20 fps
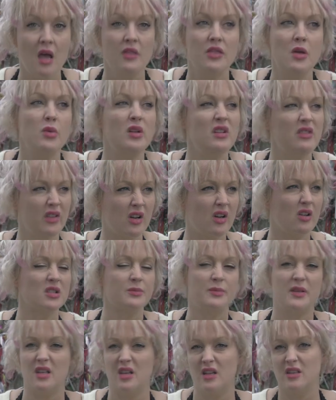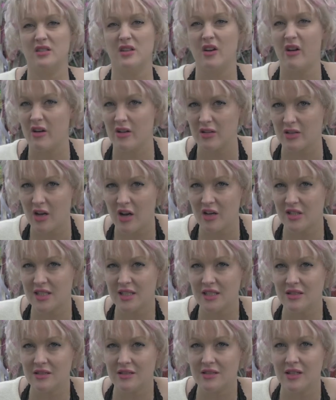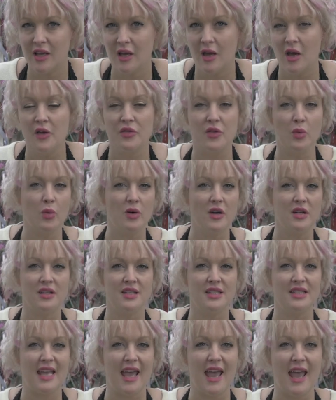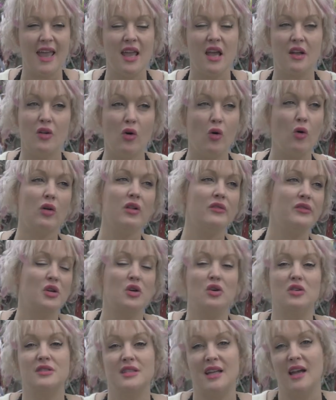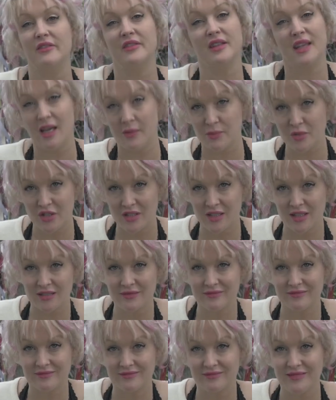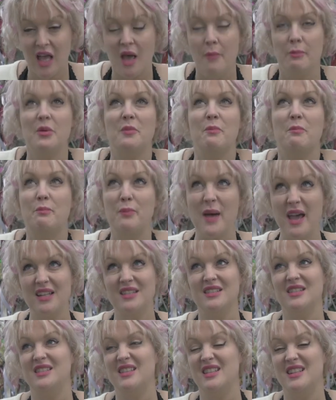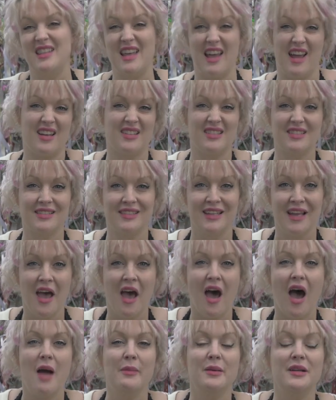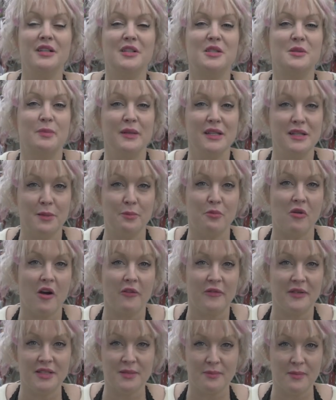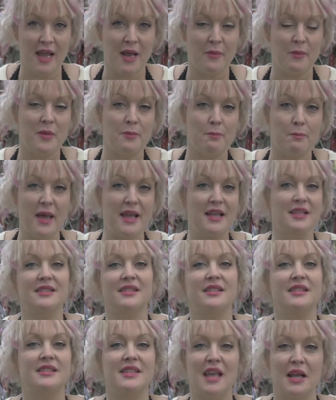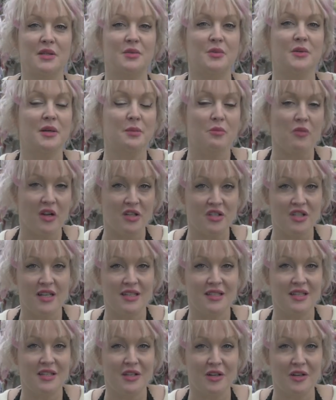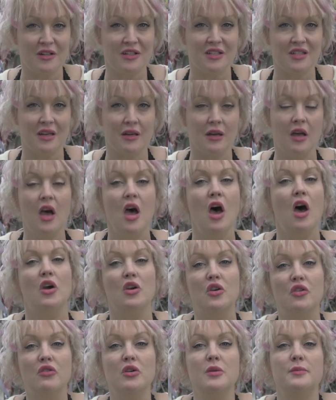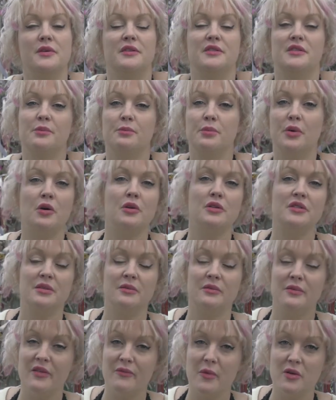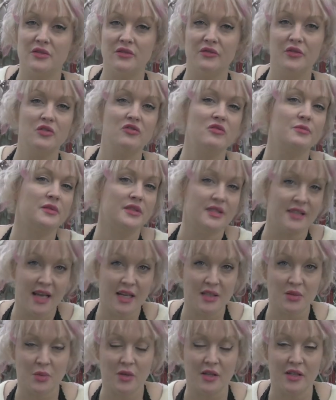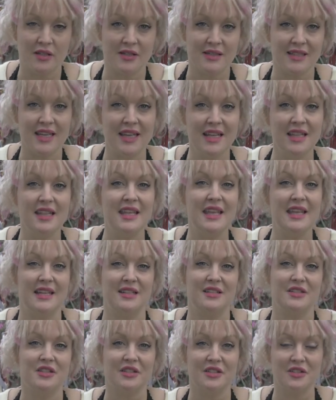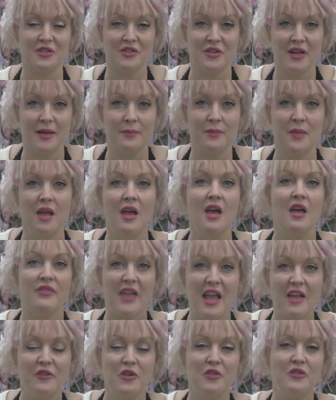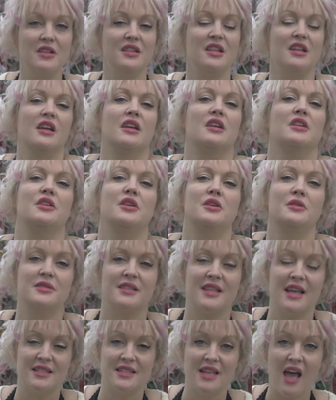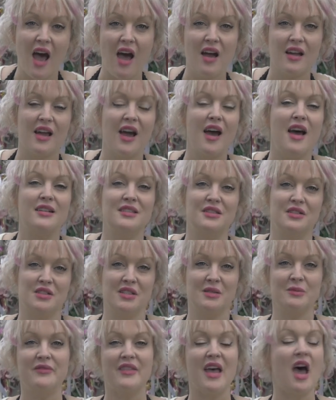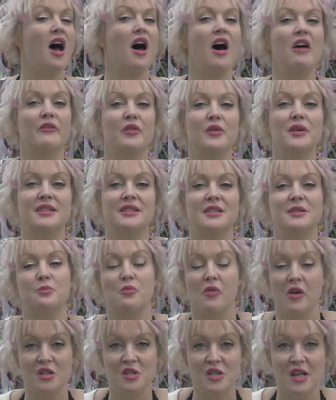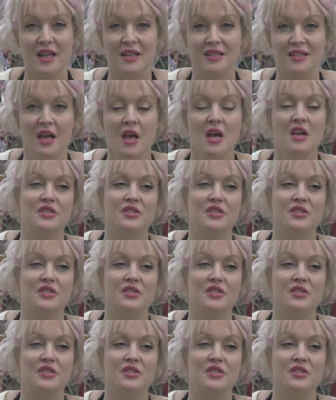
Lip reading: There will, of course, be the historical hotties, the word of the day, and all of your daft captioning. But better than that, I'm going to split the profits made with Basis Sex Work Project in Yorkshire, a group who supports some of the most vulnerable sex workers in the industry. They've agreed that I can use their tart cards and some of their Our Voices project.